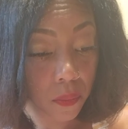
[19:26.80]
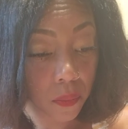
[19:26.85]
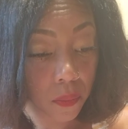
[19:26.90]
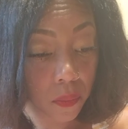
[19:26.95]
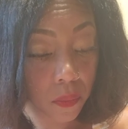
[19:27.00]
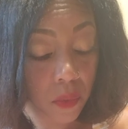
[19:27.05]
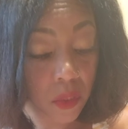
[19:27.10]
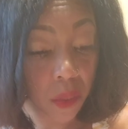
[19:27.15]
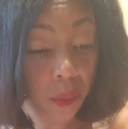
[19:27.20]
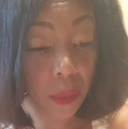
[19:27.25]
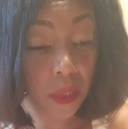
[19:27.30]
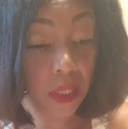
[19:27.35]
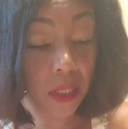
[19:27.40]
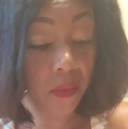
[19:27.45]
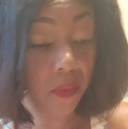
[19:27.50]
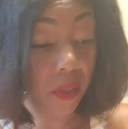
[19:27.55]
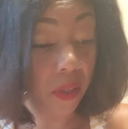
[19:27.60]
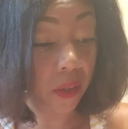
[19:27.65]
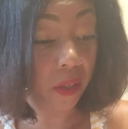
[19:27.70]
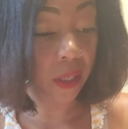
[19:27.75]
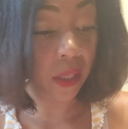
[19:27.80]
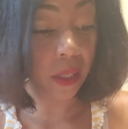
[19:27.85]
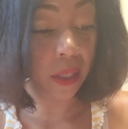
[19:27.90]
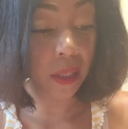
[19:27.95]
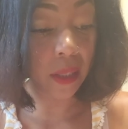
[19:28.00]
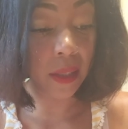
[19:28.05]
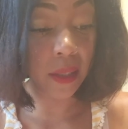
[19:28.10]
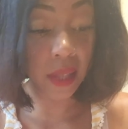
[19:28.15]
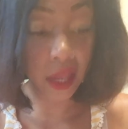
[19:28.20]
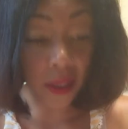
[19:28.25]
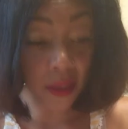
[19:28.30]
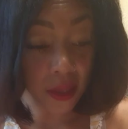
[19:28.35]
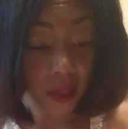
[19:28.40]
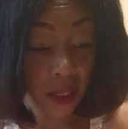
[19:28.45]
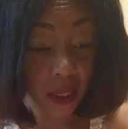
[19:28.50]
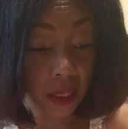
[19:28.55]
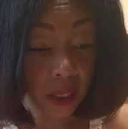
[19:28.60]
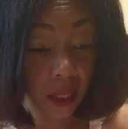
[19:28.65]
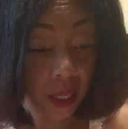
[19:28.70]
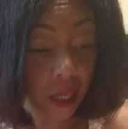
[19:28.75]
Somebody's very
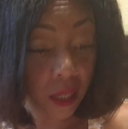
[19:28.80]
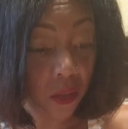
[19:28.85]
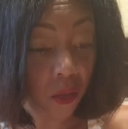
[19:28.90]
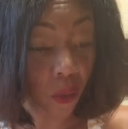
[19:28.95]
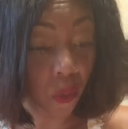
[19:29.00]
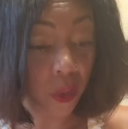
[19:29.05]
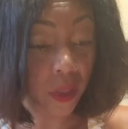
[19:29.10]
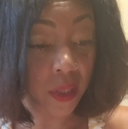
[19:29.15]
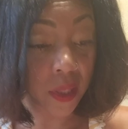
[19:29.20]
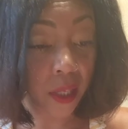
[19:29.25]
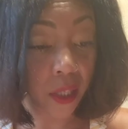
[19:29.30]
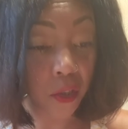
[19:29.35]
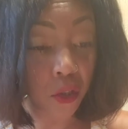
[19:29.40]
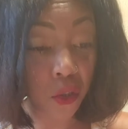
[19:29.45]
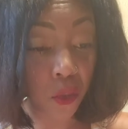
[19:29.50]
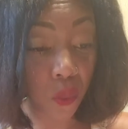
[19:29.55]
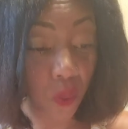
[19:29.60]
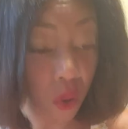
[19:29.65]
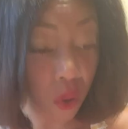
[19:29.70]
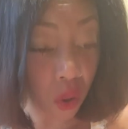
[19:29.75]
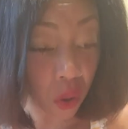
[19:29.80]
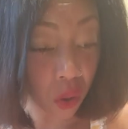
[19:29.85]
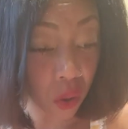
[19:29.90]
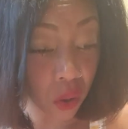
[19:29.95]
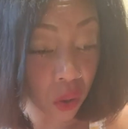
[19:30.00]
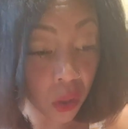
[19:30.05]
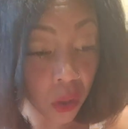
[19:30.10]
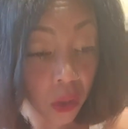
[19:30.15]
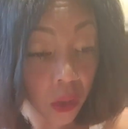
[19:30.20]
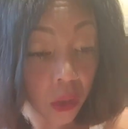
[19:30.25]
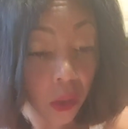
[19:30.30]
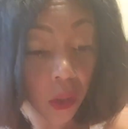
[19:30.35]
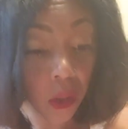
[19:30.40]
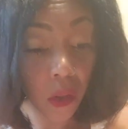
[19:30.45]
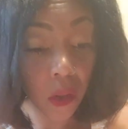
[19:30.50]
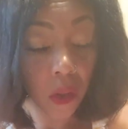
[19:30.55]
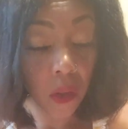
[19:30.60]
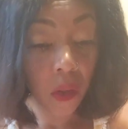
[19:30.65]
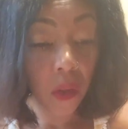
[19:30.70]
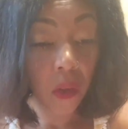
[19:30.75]
sexy and or sexual.
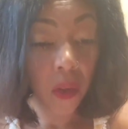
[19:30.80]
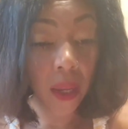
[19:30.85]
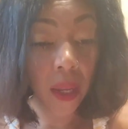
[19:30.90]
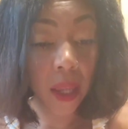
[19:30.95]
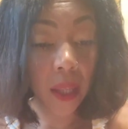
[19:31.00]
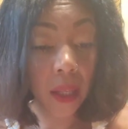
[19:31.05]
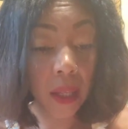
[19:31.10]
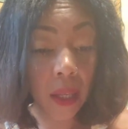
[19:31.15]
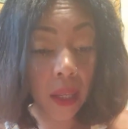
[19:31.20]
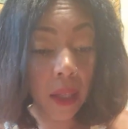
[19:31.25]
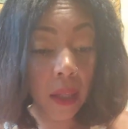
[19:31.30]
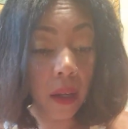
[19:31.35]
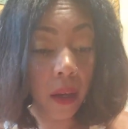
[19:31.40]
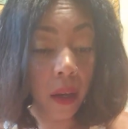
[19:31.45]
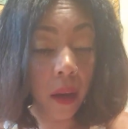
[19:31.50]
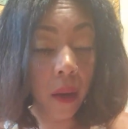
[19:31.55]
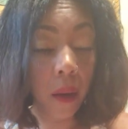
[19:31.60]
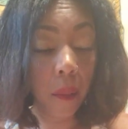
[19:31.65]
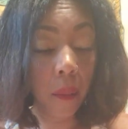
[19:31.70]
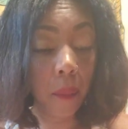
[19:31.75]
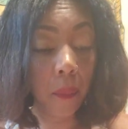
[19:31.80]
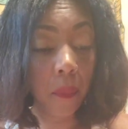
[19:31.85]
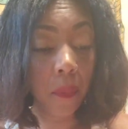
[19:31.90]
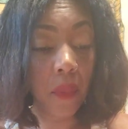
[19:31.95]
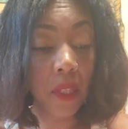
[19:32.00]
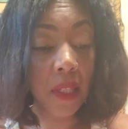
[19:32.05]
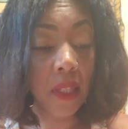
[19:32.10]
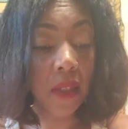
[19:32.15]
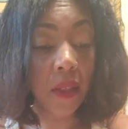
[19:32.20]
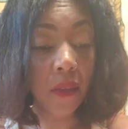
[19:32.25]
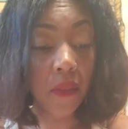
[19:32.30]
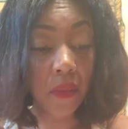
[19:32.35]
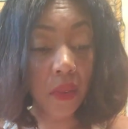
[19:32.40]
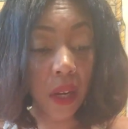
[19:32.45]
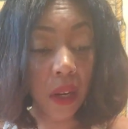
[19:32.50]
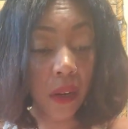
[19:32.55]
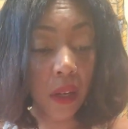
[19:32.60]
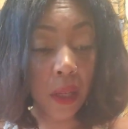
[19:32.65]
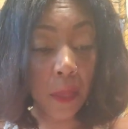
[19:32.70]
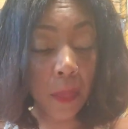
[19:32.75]
And this is a
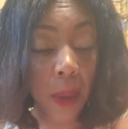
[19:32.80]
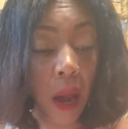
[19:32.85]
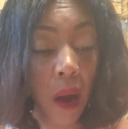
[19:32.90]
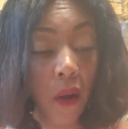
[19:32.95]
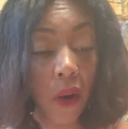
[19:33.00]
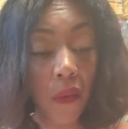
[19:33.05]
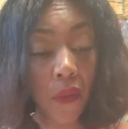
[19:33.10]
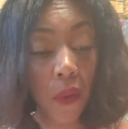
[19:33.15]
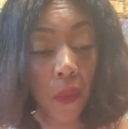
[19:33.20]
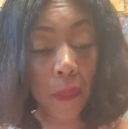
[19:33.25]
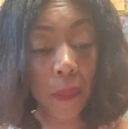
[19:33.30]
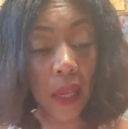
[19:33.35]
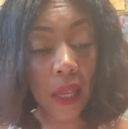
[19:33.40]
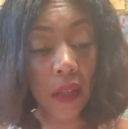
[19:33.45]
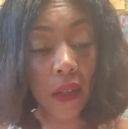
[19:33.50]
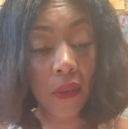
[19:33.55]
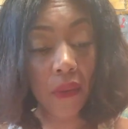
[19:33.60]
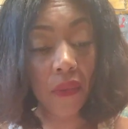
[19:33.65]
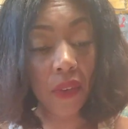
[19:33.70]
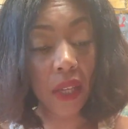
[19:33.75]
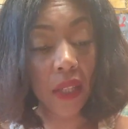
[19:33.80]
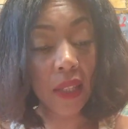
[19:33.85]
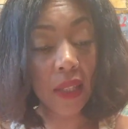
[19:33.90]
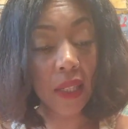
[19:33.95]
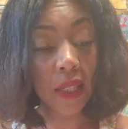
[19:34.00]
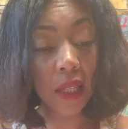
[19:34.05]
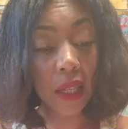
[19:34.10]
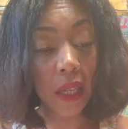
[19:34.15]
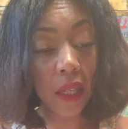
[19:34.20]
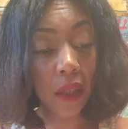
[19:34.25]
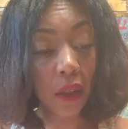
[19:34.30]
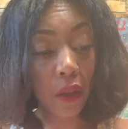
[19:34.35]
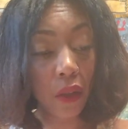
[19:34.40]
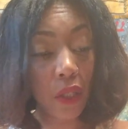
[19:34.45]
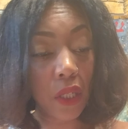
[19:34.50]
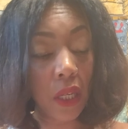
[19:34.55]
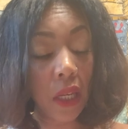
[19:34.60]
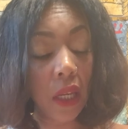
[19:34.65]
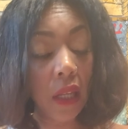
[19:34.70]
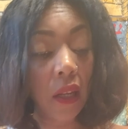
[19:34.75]
very powerful manifesting
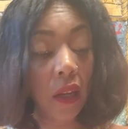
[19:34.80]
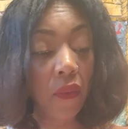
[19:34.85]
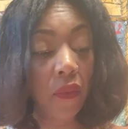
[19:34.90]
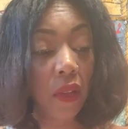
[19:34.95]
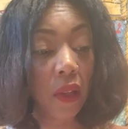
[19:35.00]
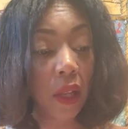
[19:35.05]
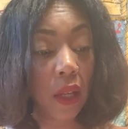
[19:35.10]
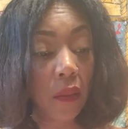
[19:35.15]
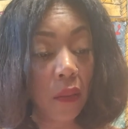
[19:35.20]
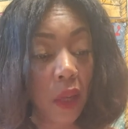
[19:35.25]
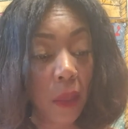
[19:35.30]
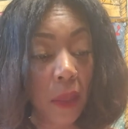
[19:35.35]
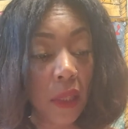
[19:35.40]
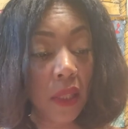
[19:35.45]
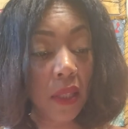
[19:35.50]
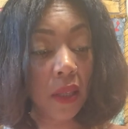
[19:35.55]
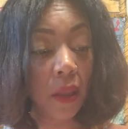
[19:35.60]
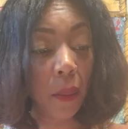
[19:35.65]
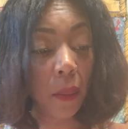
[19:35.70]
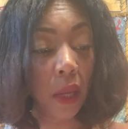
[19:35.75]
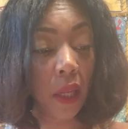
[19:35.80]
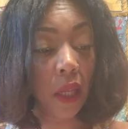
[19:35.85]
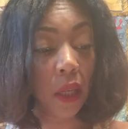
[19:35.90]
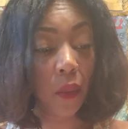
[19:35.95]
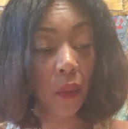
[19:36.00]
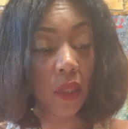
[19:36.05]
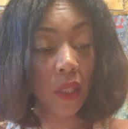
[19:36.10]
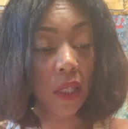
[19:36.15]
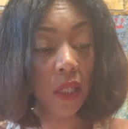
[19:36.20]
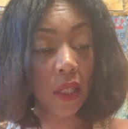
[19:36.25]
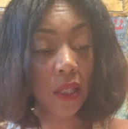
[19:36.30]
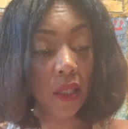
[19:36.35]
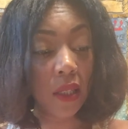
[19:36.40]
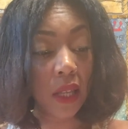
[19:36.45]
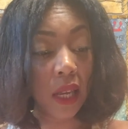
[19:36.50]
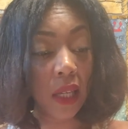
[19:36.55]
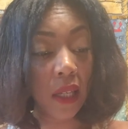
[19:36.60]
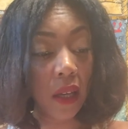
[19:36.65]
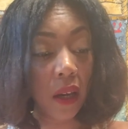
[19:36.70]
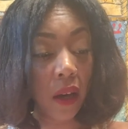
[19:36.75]
energy. And I feel like maybe somebody was in a
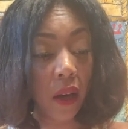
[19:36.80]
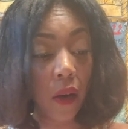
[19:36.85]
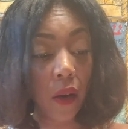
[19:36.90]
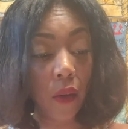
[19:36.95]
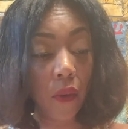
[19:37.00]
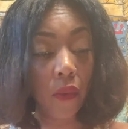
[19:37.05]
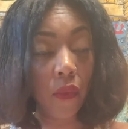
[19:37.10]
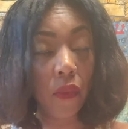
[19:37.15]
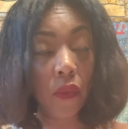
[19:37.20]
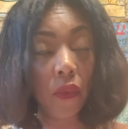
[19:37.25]
state of